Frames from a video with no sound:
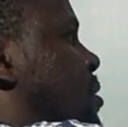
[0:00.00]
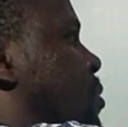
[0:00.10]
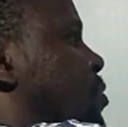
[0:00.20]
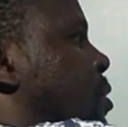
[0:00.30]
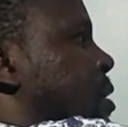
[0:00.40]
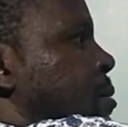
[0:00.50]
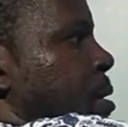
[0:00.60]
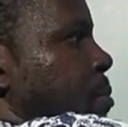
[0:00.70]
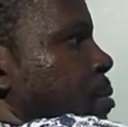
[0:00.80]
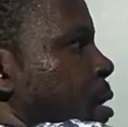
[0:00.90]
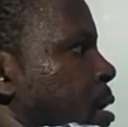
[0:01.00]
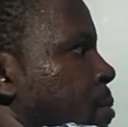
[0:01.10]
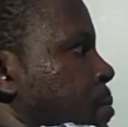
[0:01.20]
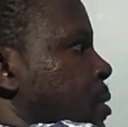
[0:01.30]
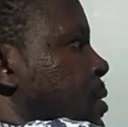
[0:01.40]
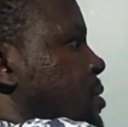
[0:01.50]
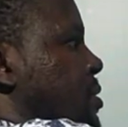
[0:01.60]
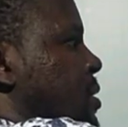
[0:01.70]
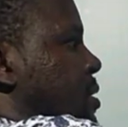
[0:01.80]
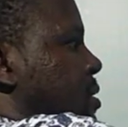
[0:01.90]
This one is talking about boiling
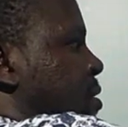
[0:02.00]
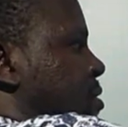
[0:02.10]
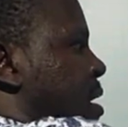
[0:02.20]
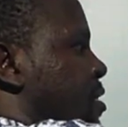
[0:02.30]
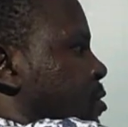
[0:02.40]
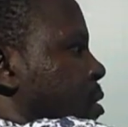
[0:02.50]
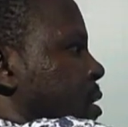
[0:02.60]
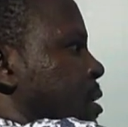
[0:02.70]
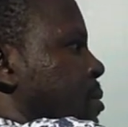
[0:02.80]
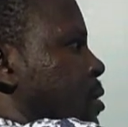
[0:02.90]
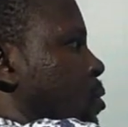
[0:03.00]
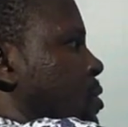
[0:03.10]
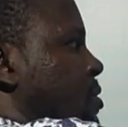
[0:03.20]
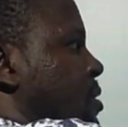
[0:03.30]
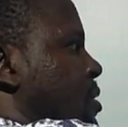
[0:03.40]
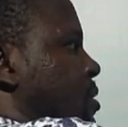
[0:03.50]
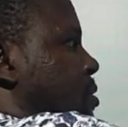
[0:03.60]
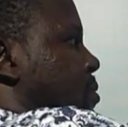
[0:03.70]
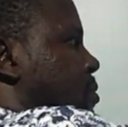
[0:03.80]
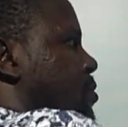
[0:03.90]
point. This guy is talking about what?
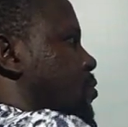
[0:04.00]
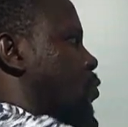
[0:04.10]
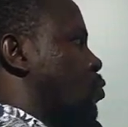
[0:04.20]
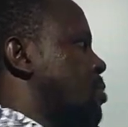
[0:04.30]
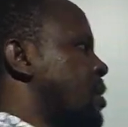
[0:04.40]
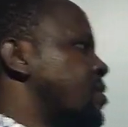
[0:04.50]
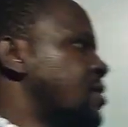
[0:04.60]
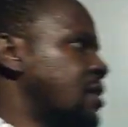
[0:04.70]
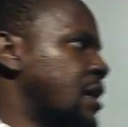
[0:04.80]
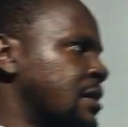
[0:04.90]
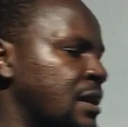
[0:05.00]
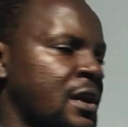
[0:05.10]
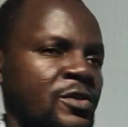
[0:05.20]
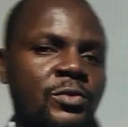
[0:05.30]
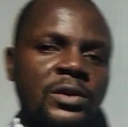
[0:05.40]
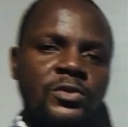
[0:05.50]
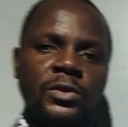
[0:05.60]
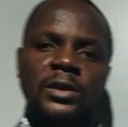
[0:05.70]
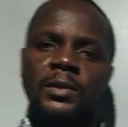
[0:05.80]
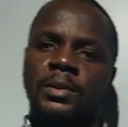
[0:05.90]
Solubility, and the last one is
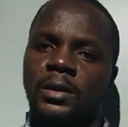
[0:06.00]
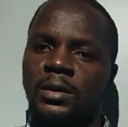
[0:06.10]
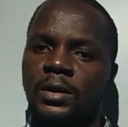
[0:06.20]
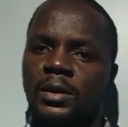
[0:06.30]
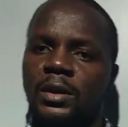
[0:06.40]
talking about